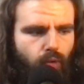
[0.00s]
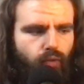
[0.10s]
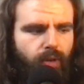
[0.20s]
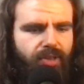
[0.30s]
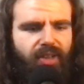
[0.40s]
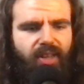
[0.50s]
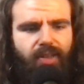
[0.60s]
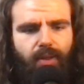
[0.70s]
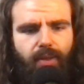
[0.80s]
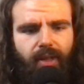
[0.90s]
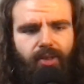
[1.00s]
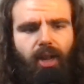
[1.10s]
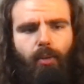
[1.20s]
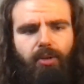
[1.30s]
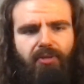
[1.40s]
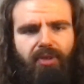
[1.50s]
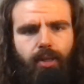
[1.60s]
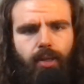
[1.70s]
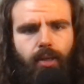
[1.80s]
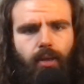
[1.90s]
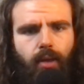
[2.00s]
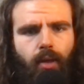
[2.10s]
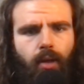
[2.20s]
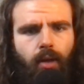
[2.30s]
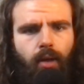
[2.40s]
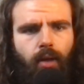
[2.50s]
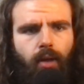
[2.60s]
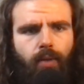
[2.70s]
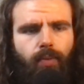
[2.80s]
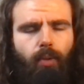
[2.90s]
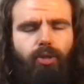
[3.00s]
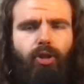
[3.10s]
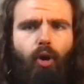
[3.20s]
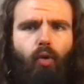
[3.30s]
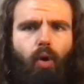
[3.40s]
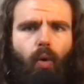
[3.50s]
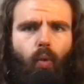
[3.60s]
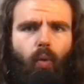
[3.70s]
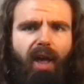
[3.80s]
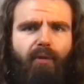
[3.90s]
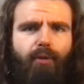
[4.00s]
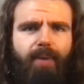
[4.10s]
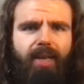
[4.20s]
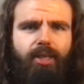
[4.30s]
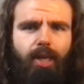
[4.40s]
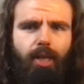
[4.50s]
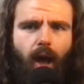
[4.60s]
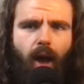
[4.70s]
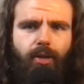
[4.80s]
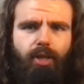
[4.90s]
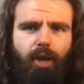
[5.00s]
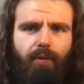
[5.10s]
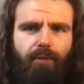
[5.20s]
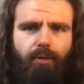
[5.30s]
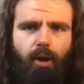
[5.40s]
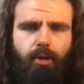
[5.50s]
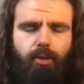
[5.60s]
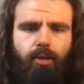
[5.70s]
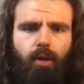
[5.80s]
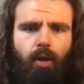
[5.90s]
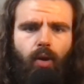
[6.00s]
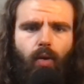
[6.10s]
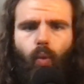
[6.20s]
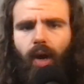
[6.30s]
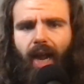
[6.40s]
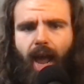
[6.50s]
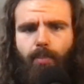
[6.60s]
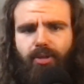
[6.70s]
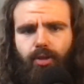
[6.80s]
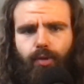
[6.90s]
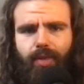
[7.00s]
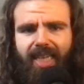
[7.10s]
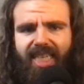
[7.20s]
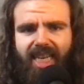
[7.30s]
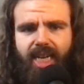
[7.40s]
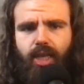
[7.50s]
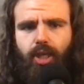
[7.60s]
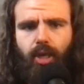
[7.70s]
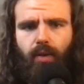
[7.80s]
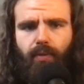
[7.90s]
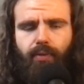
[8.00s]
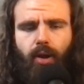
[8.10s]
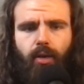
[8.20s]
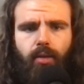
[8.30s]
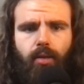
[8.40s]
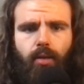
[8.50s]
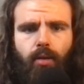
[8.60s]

resist the things that I was feeling. There was no way for me to not confront what I absolutely needed to confront.